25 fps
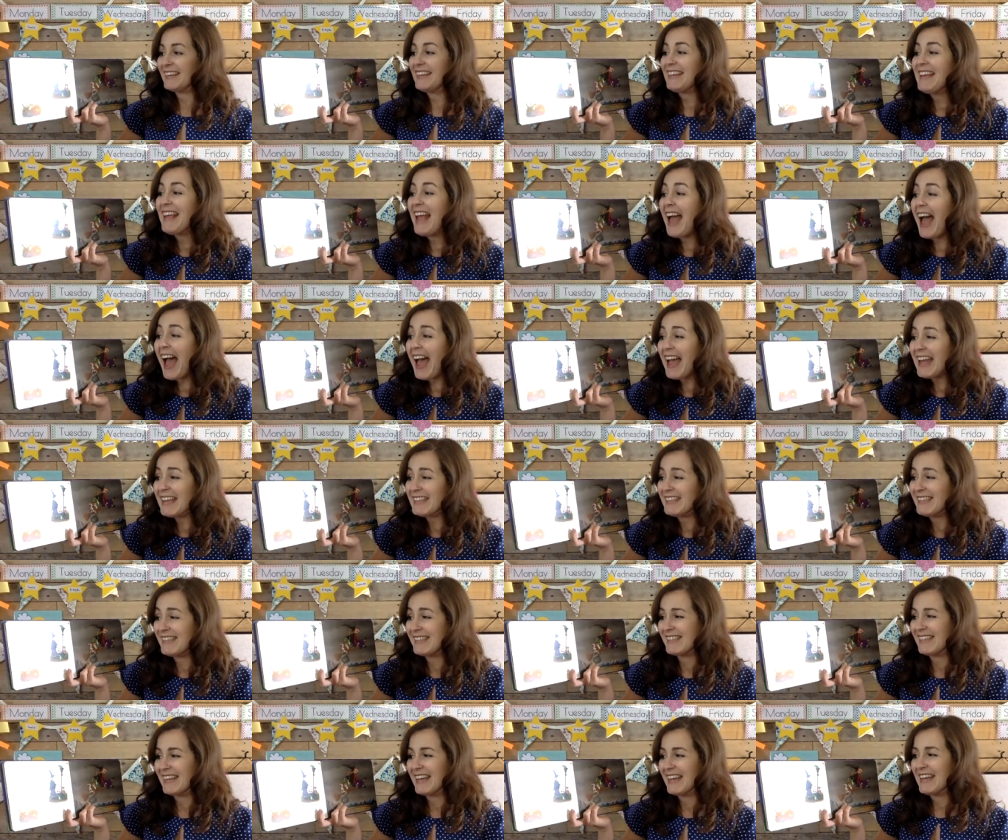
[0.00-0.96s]

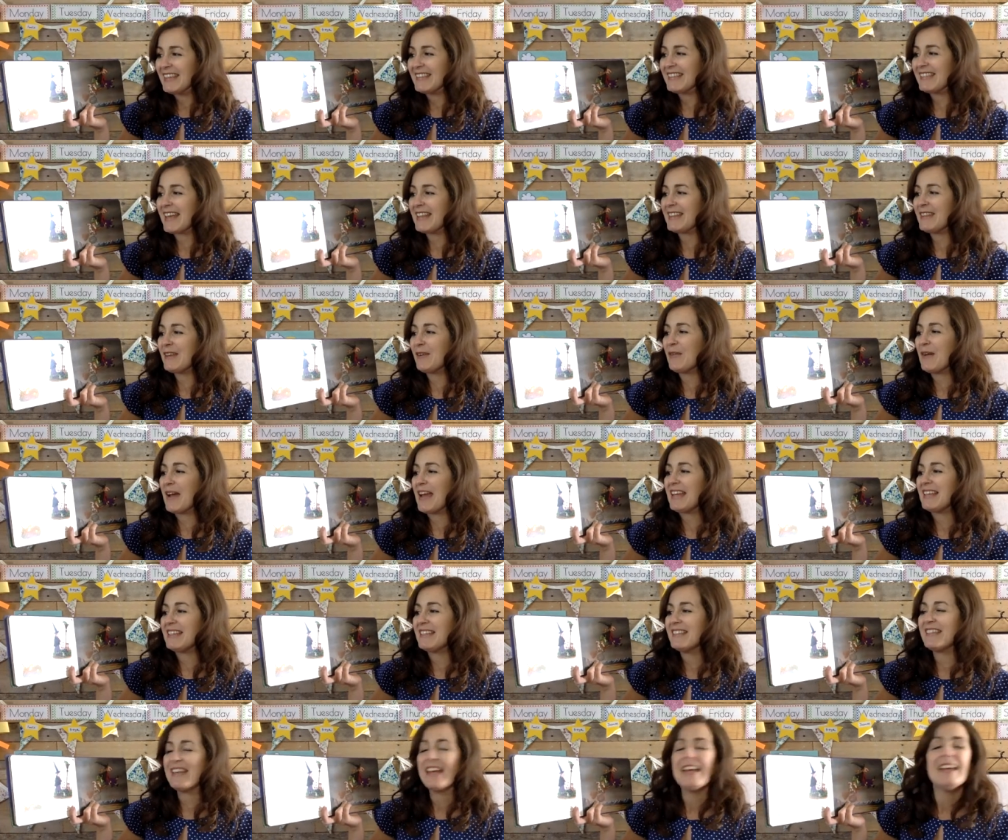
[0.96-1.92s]
Yes, said the
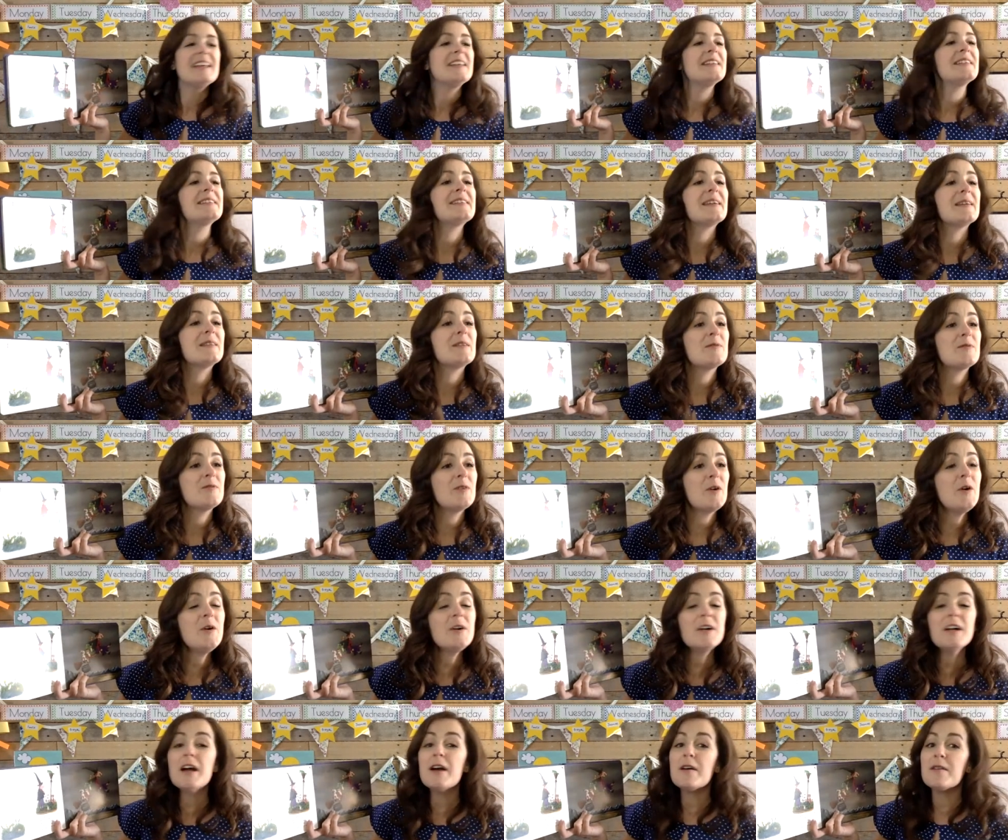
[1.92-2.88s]
witch. So the
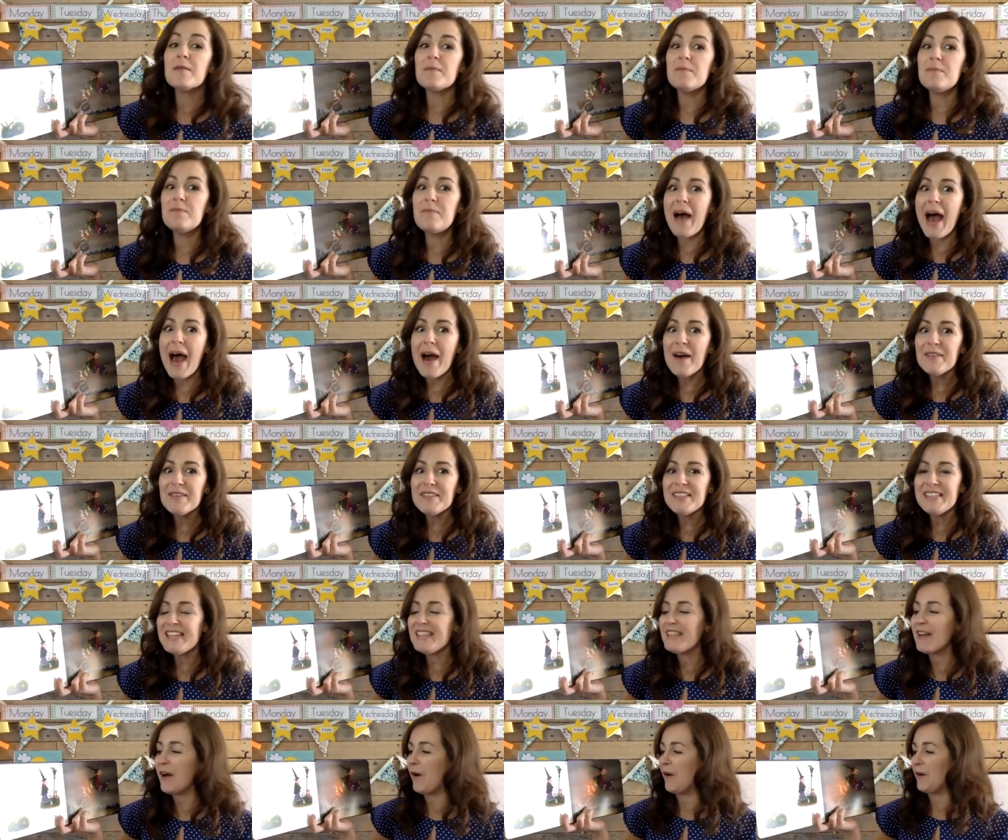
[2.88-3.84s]
frog
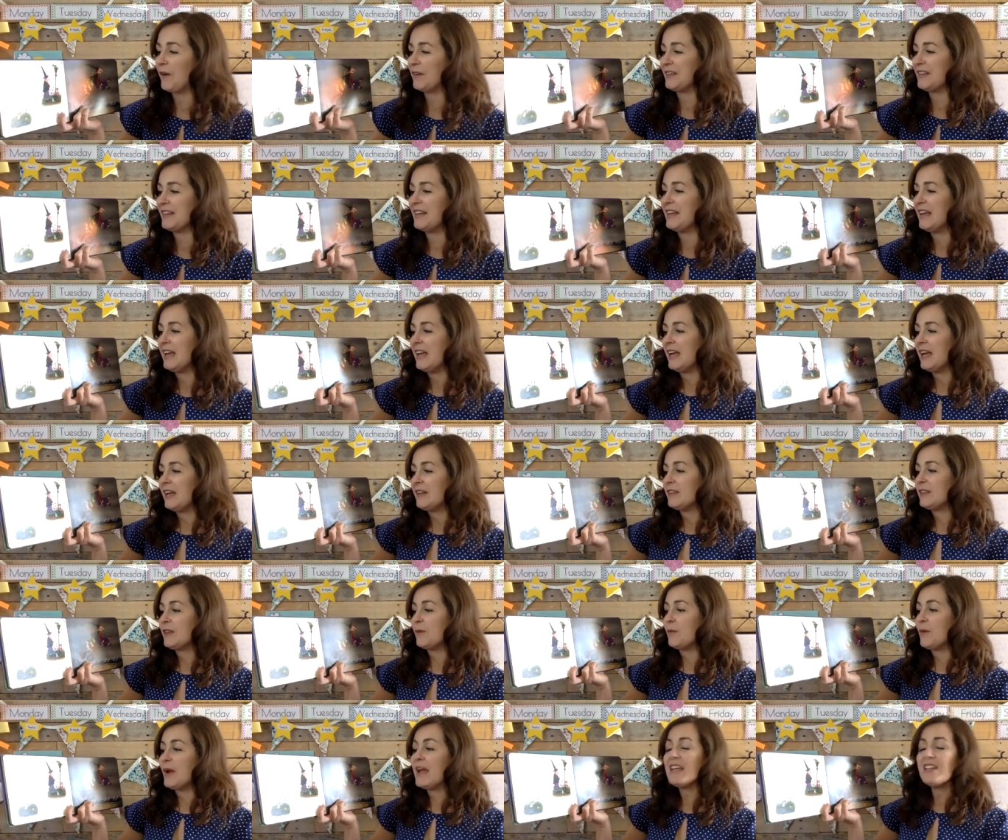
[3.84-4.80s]
bounded on.
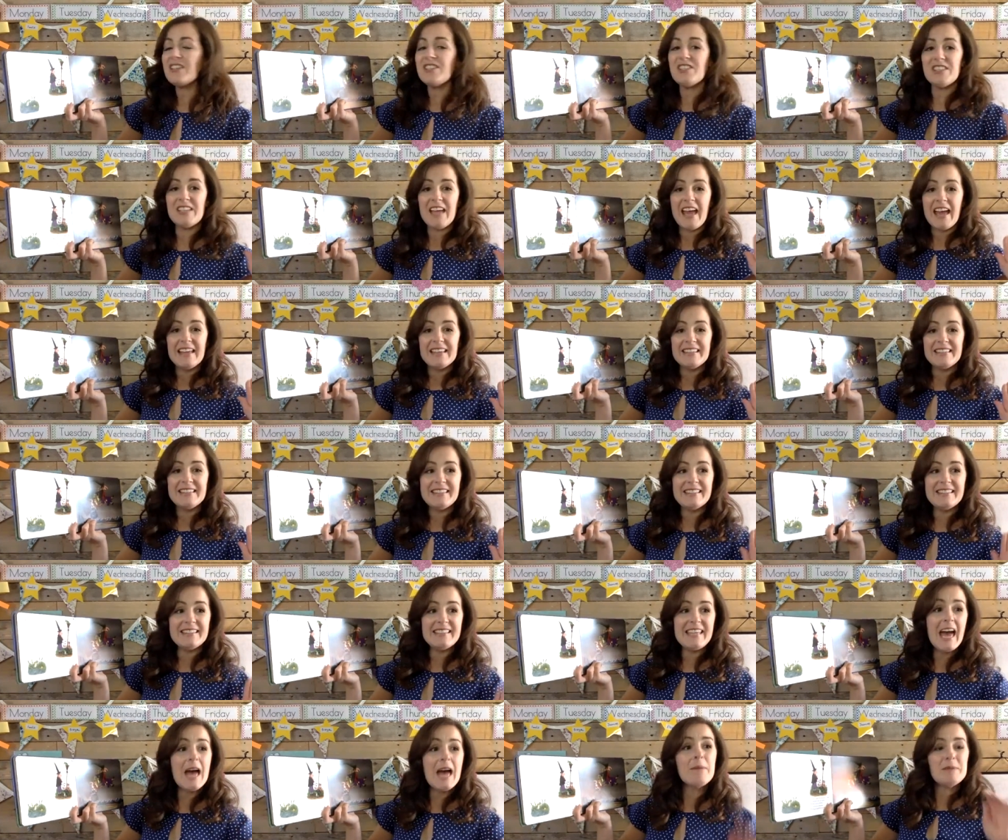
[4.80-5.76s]
The witch
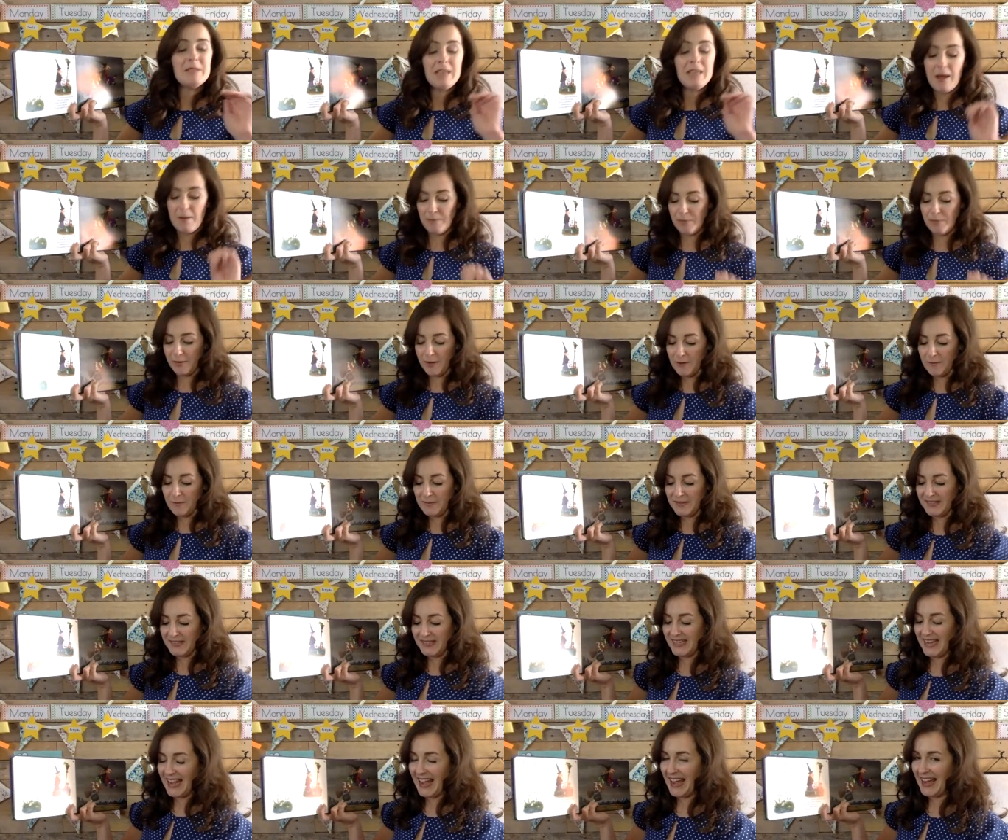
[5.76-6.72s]
tapped her
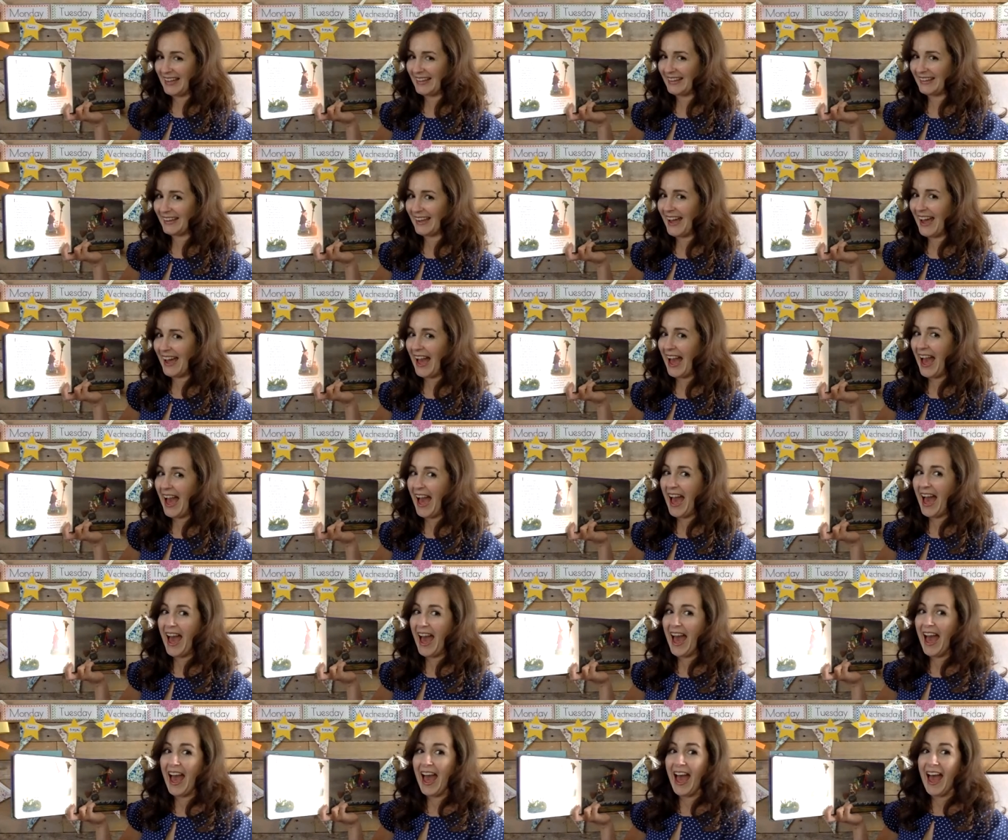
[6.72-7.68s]
broomstick
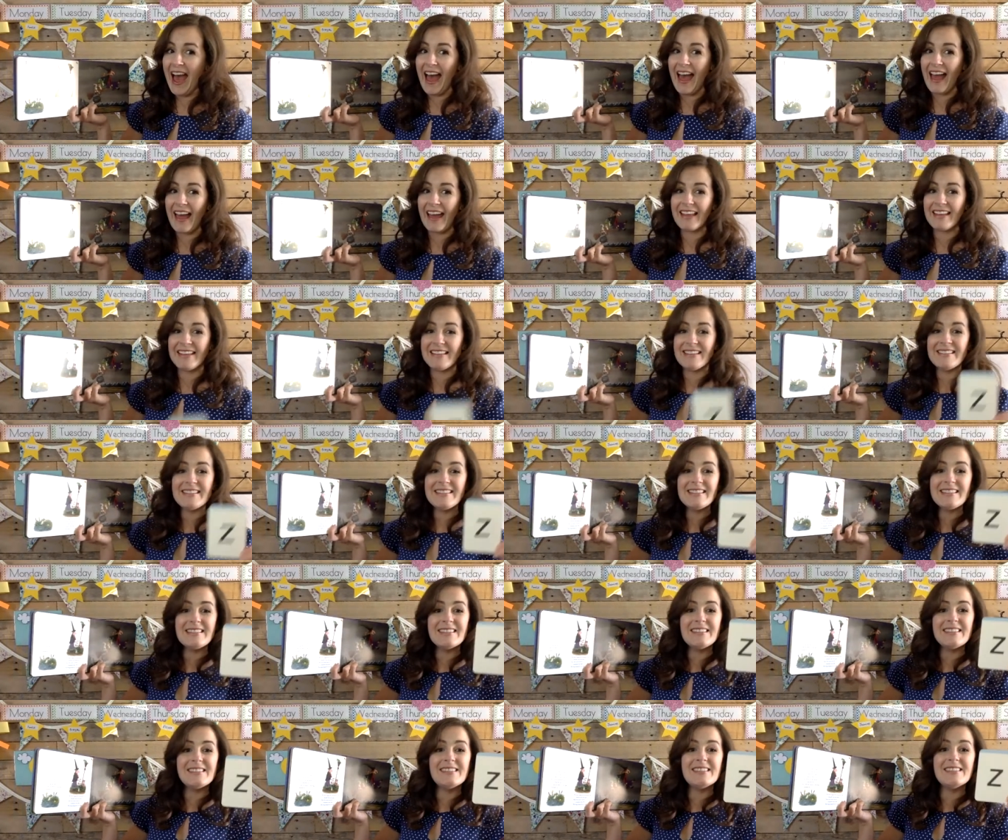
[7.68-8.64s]
and
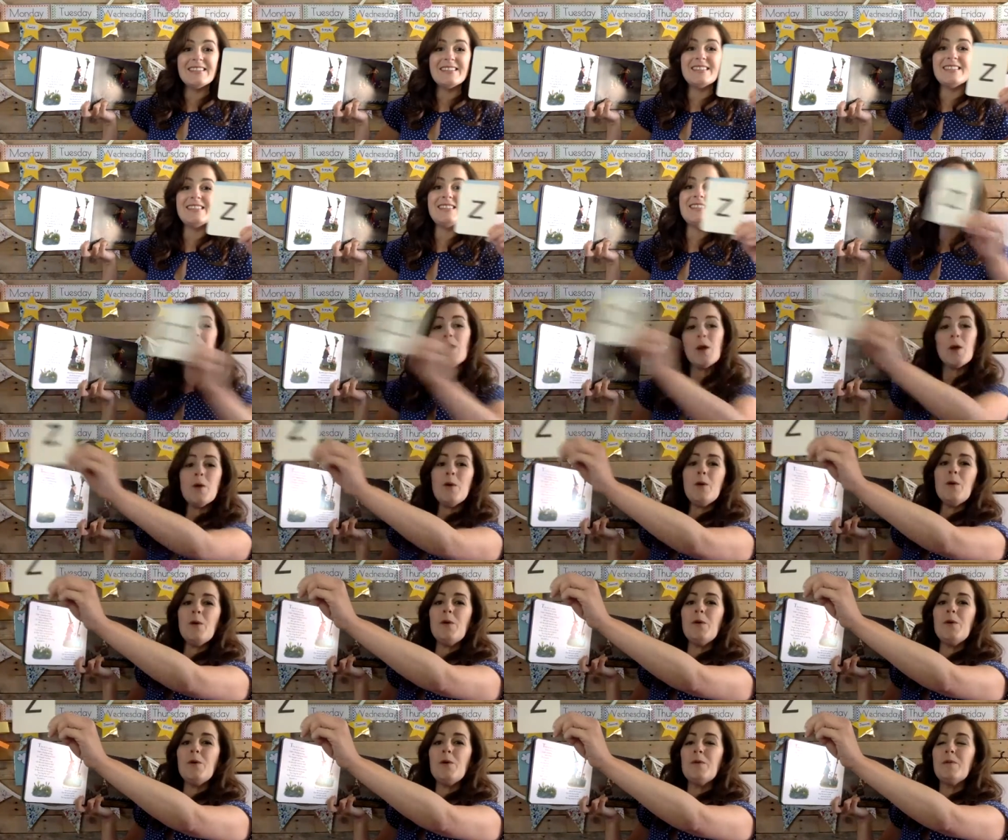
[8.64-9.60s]

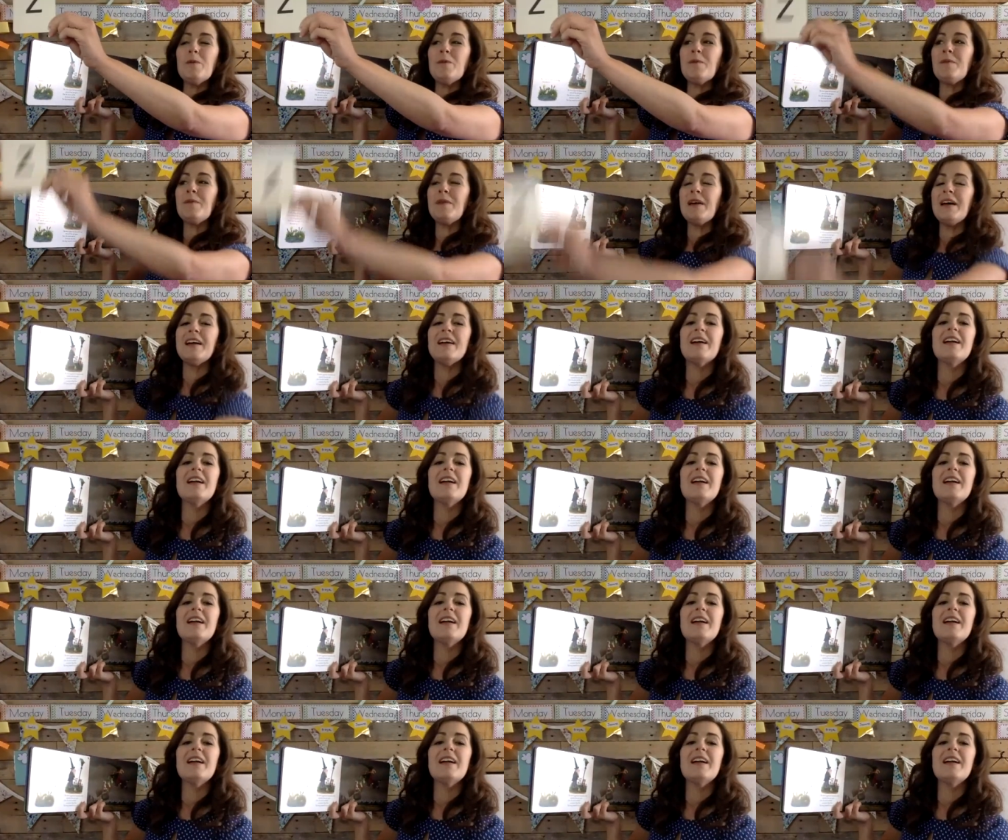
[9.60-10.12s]
zoom!